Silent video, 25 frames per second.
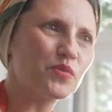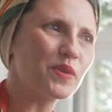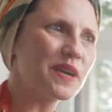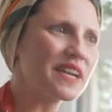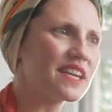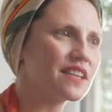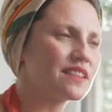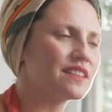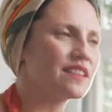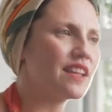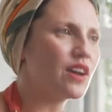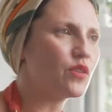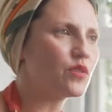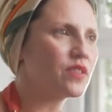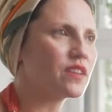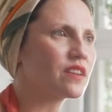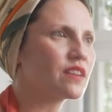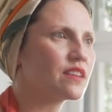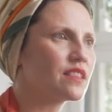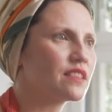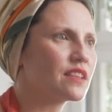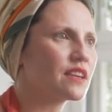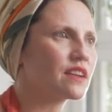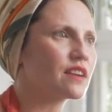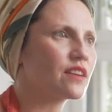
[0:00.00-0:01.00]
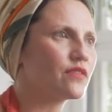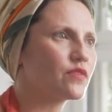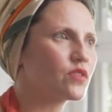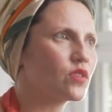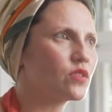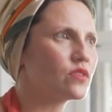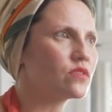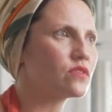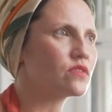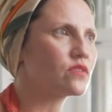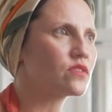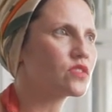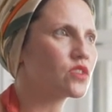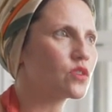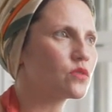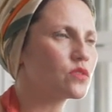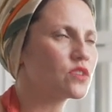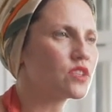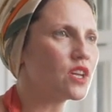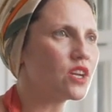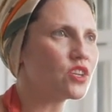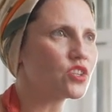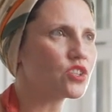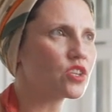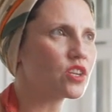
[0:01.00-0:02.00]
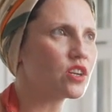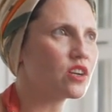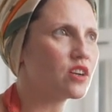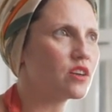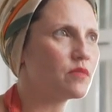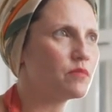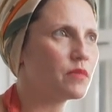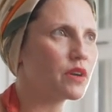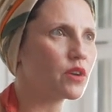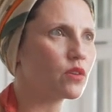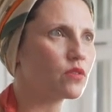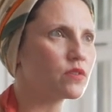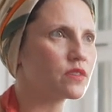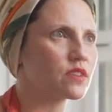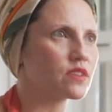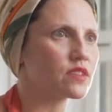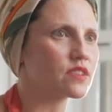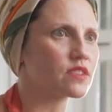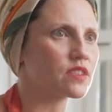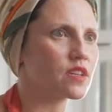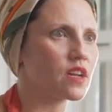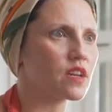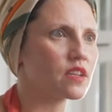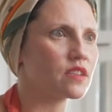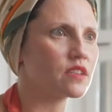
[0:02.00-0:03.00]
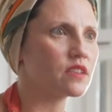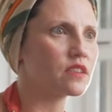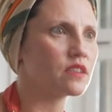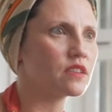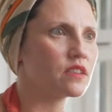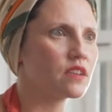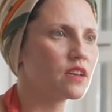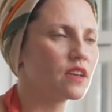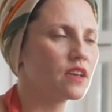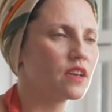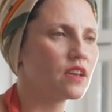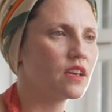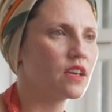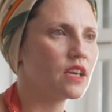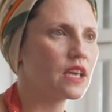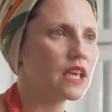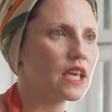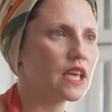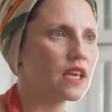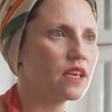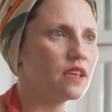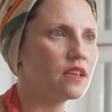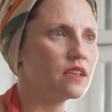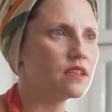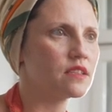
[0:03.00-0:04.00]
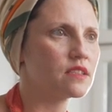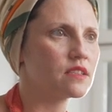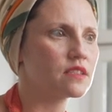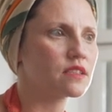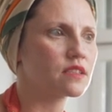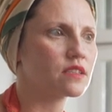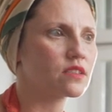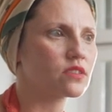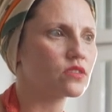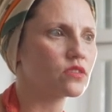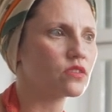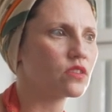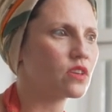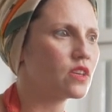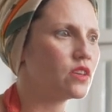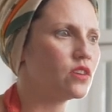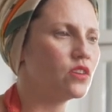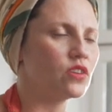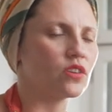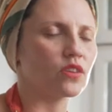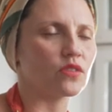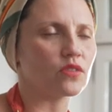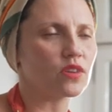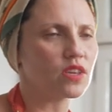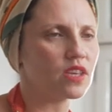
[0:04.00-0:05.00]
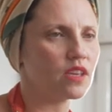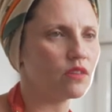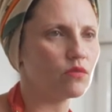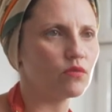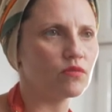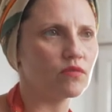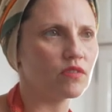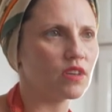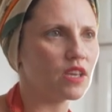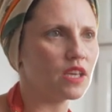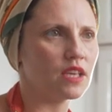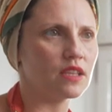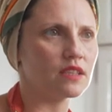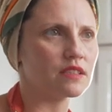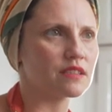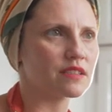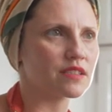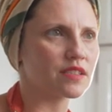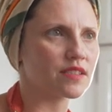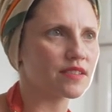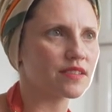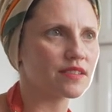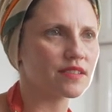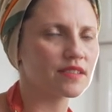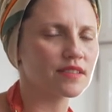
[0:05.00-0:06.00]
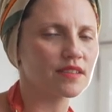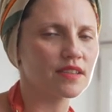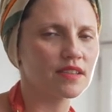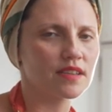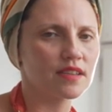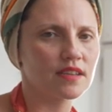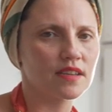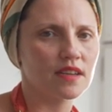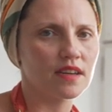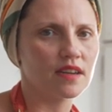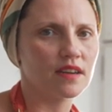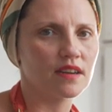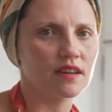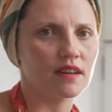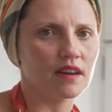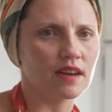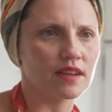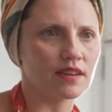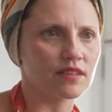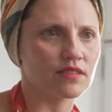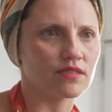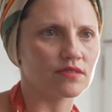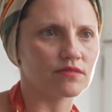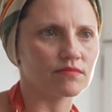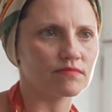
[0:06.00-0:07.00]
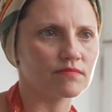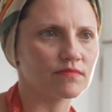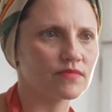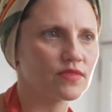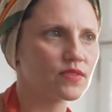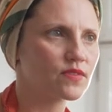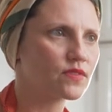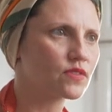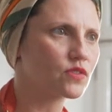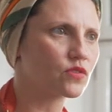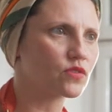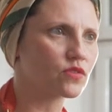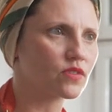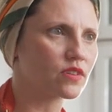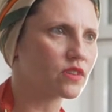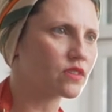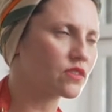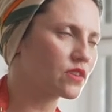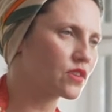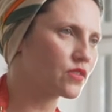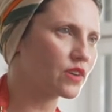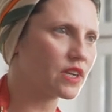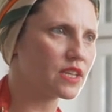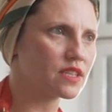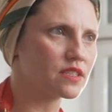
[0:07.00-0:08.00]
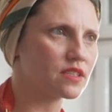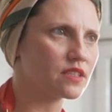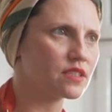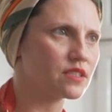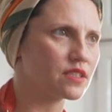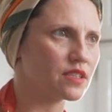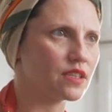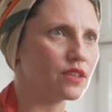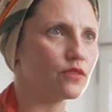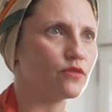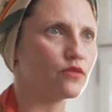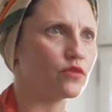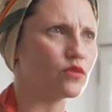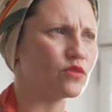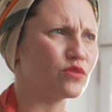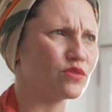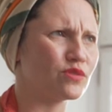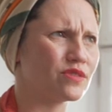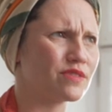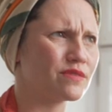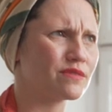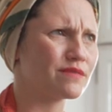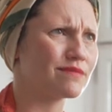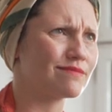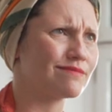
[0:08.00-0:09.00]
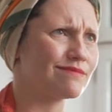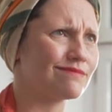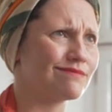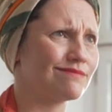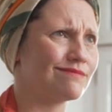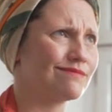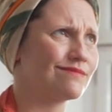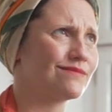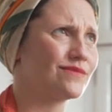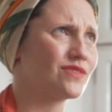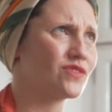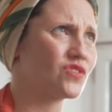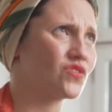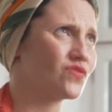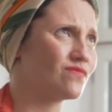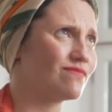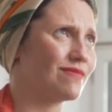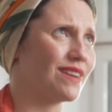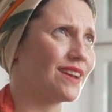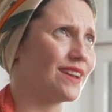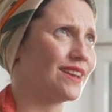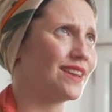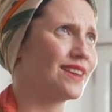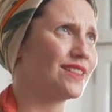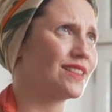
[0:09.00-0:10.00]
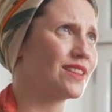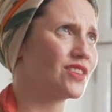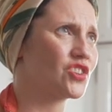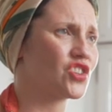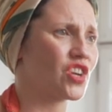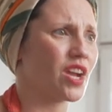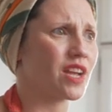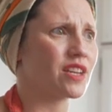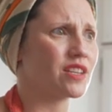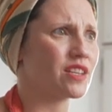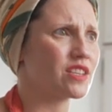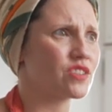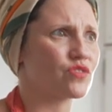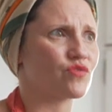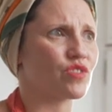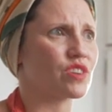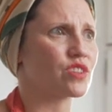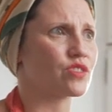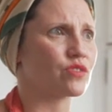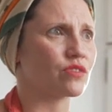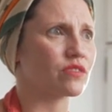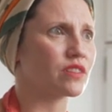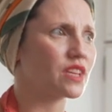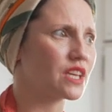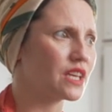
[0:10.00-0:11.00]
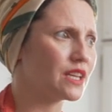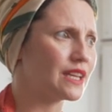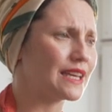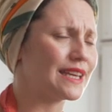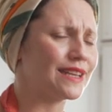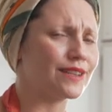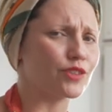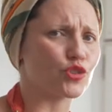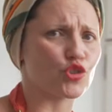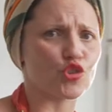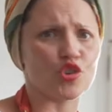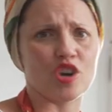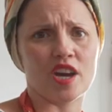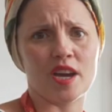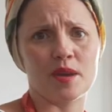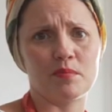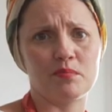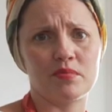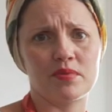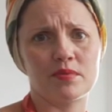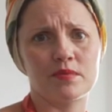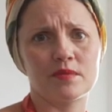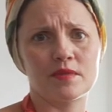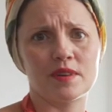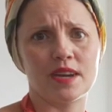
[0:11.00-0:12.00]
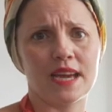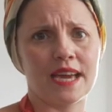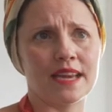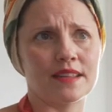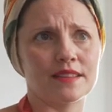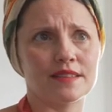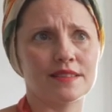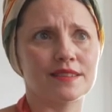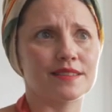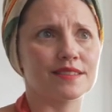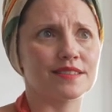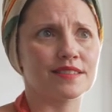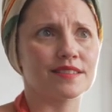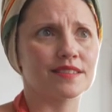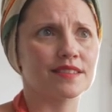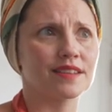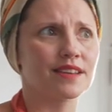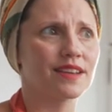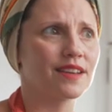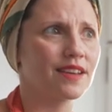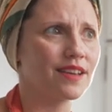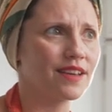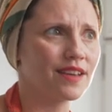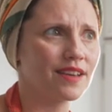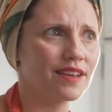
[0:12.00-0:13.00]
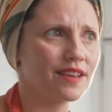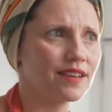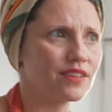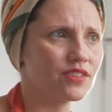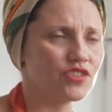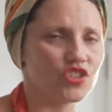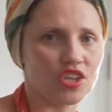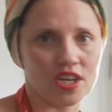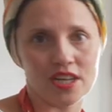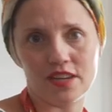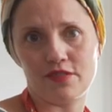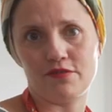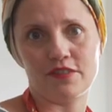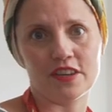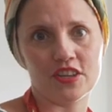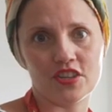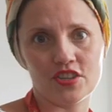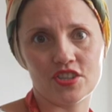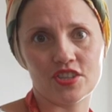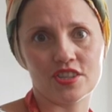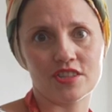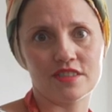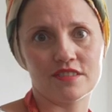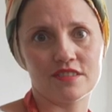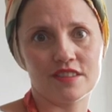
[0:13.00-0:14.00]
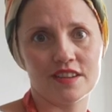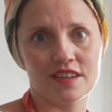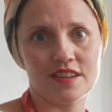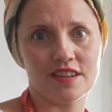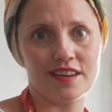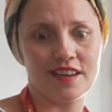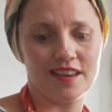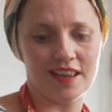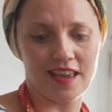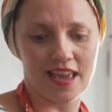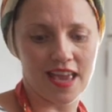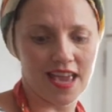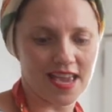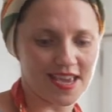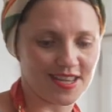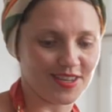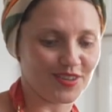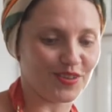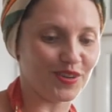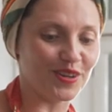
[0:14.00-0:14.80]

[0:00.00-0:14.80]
weird now that I think. I've got so Sasha, my oldest son, is you know he eats, I don't know, crazy seafood. In the Chinese restaurant, he'd eat tripe and jellyfish and